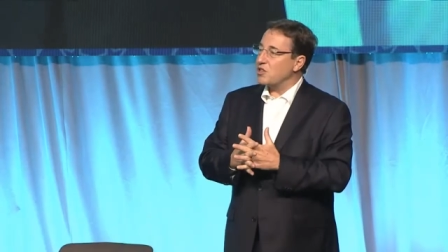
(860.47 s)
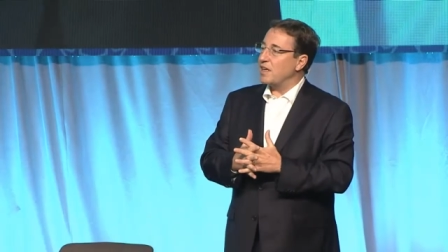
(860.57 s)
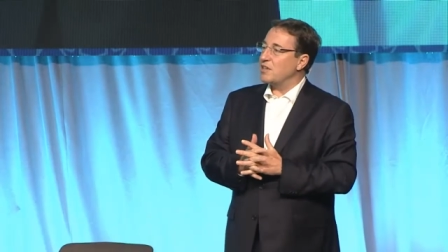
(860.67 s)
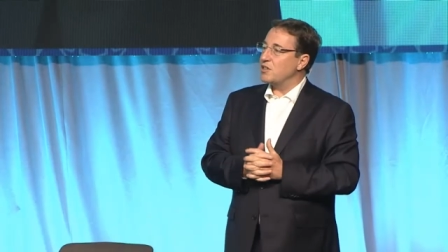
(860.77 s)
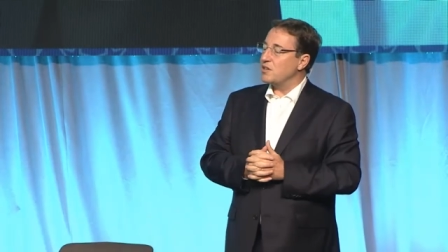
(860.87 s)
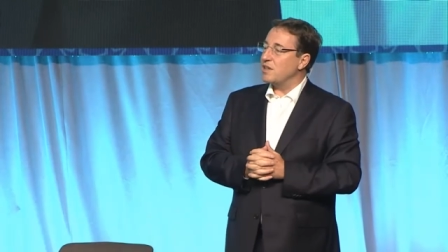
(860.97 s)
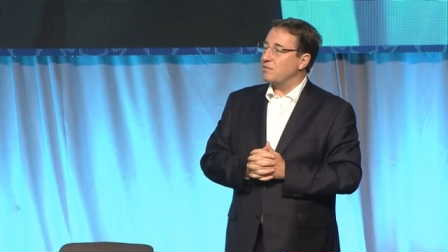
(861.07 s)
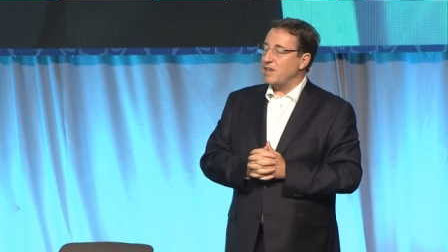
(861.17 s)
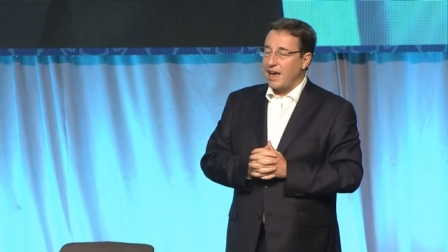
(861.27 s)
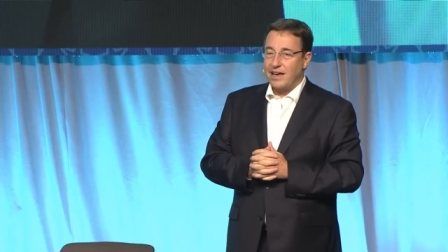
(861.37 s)
challenges
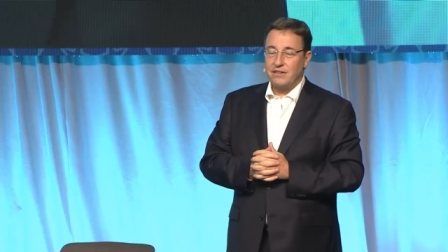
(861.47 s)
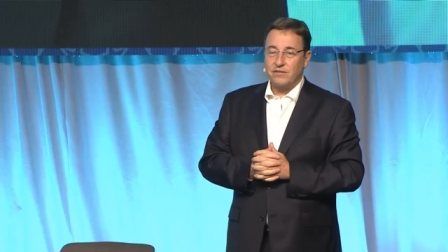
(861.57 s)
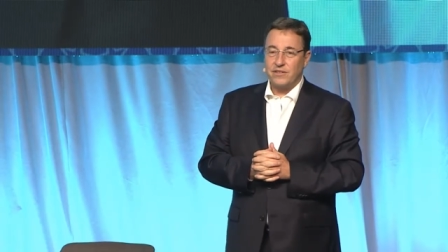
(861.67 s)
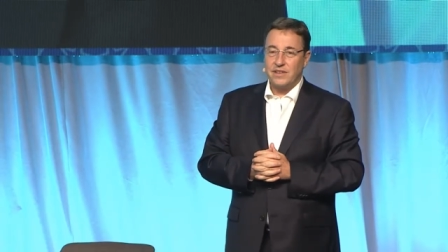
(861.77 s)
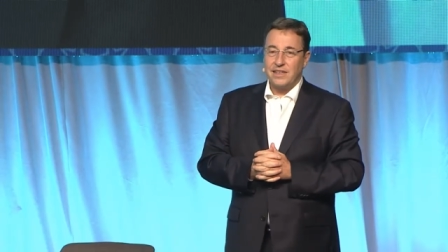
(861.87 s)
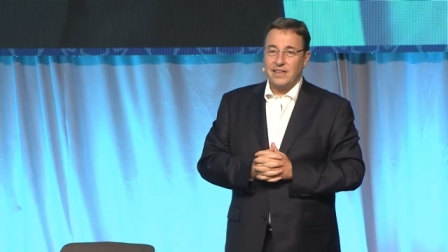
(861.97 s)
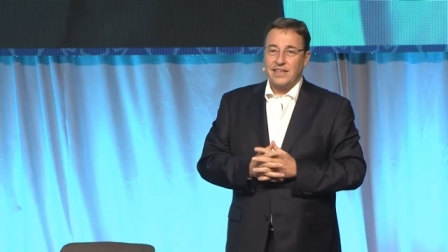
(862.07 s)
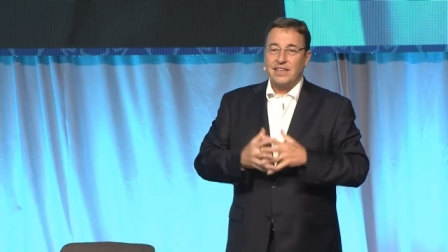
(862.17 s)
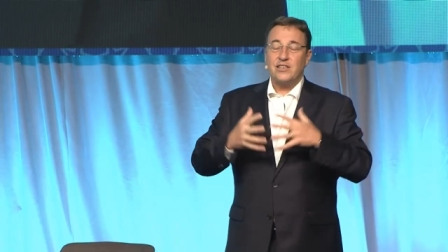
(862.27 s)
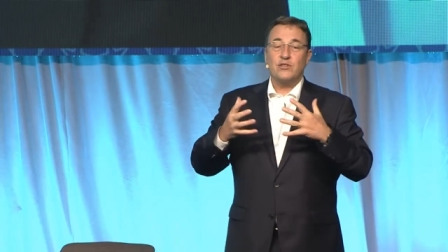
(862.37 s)
that we have
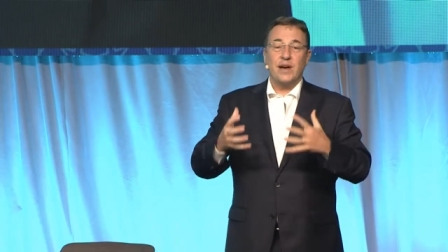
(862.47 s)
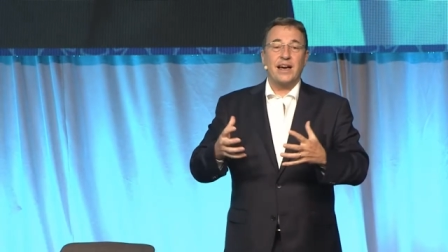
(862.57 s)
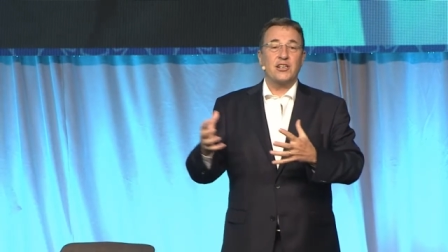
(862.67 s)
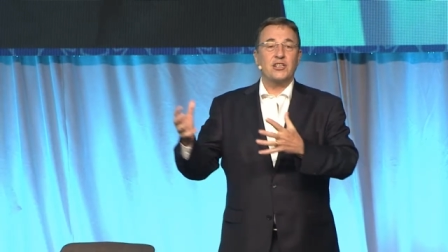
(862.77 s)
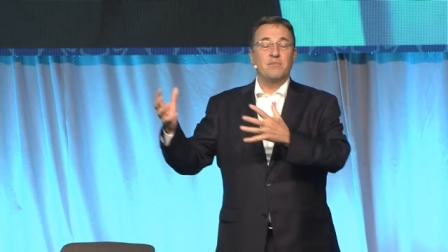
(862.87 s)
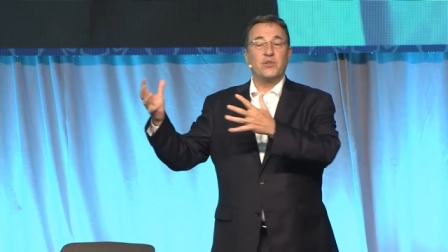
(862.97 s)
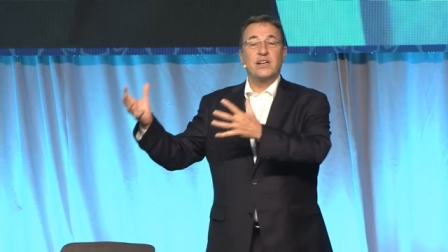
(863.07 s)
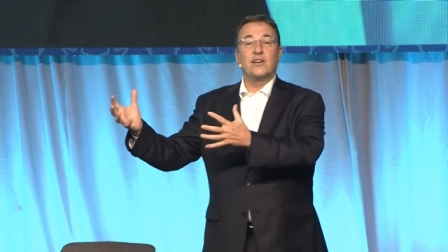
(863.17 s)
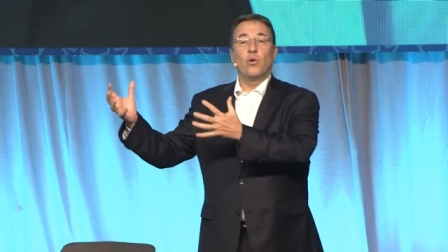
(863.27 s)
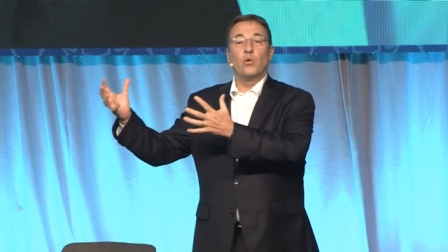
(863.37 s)
is to actually
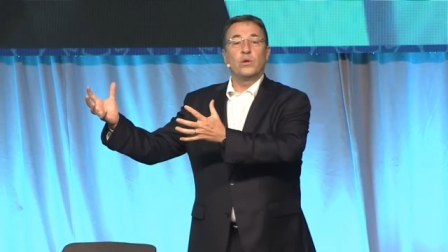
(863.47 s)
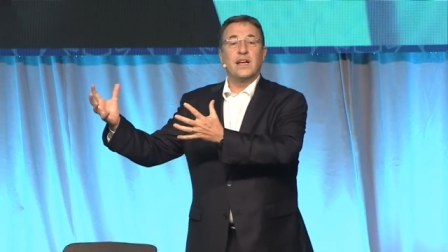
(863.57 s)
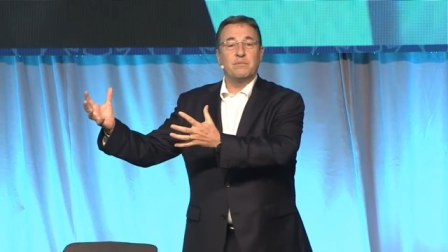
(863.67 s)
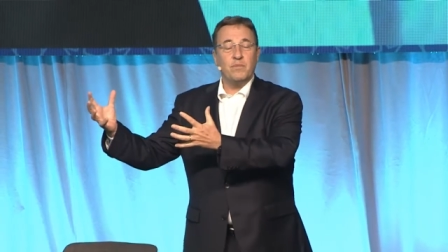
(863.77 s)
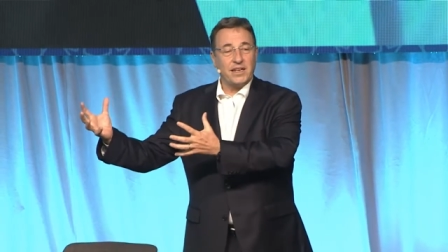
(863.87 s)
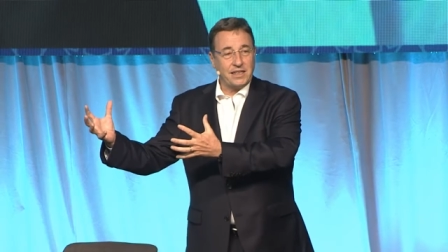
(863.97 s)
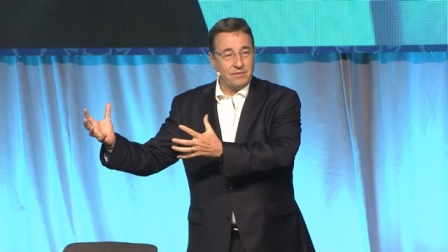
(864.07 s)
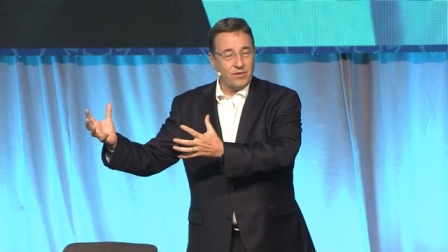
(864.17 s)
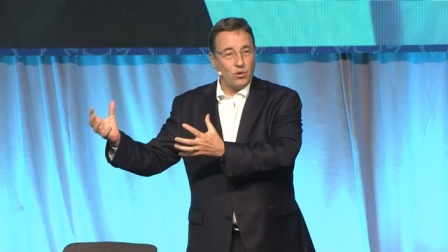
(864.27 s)
bring all that money,